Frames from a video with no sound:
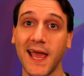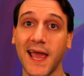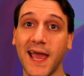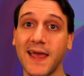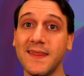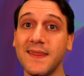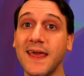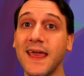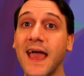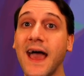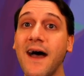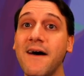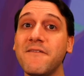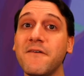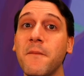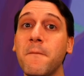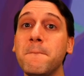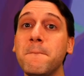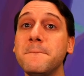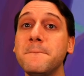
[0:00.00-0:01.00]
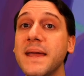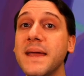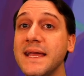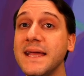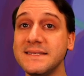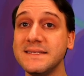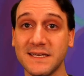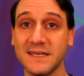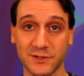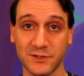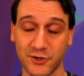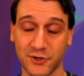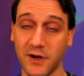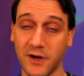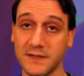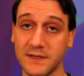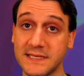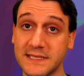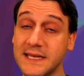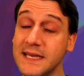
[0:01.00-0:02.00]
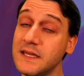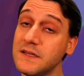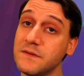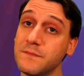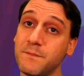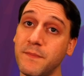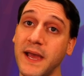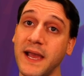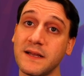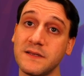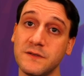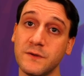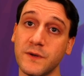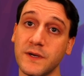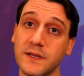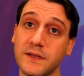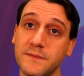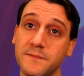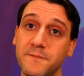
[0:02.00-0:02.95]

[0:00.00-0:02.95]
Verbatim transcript: and they have amazing draw to get back to it.